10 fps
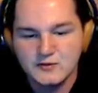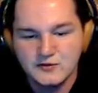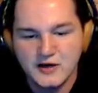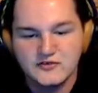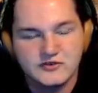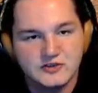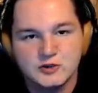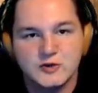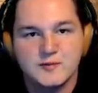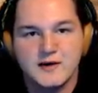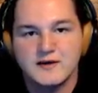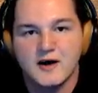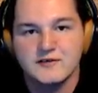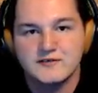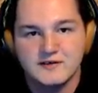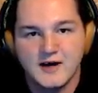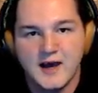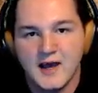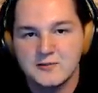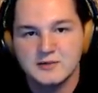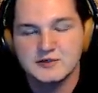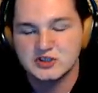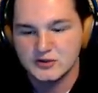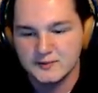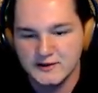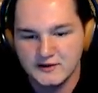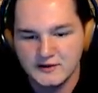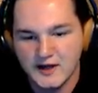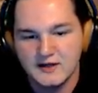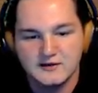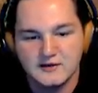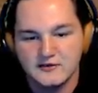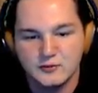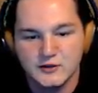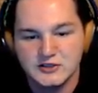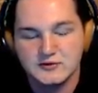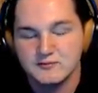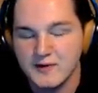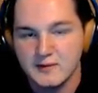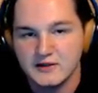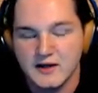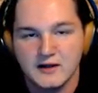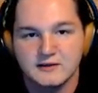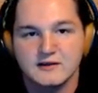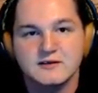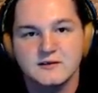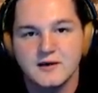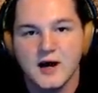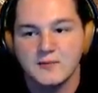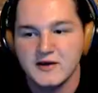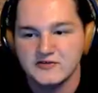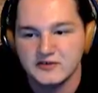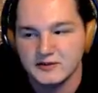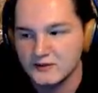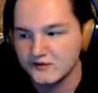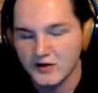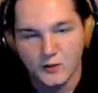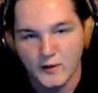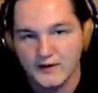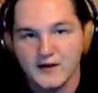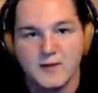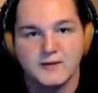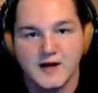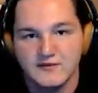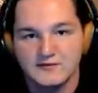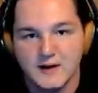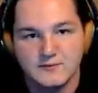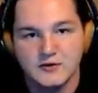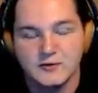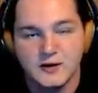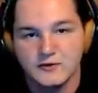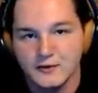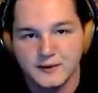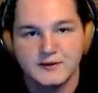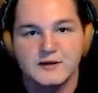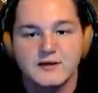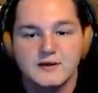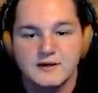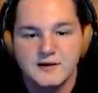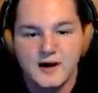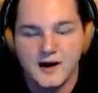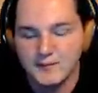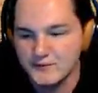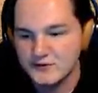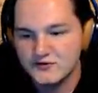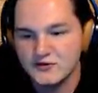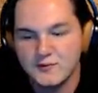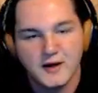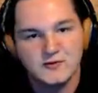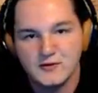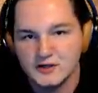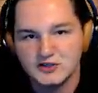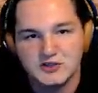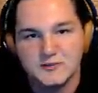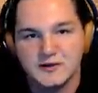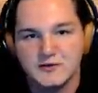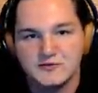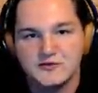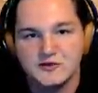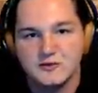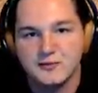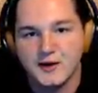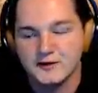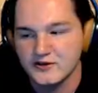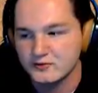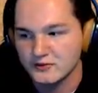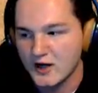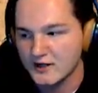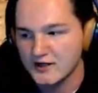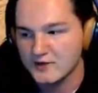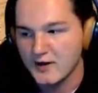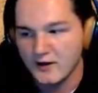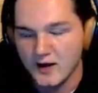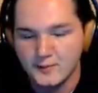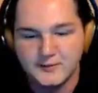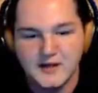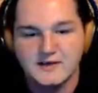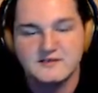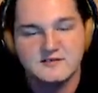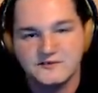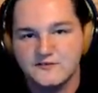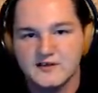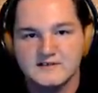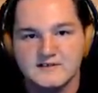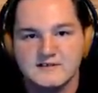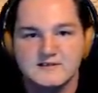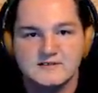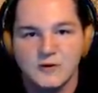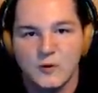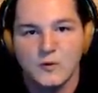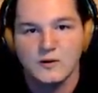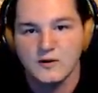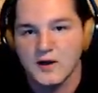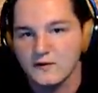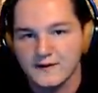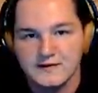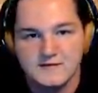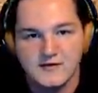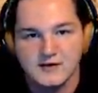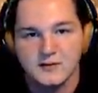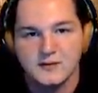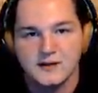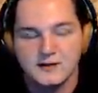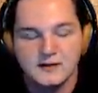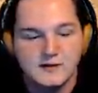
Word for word: does enjoy my content, I am going to be streaming daily on Twitch, maybe daily. Uh, basically, whenever I wake up and I have time to do it, I'll do it. Um, YouTube, I do not stream on YouTube unless we're talking about updates, fixes, or other things that are coming in.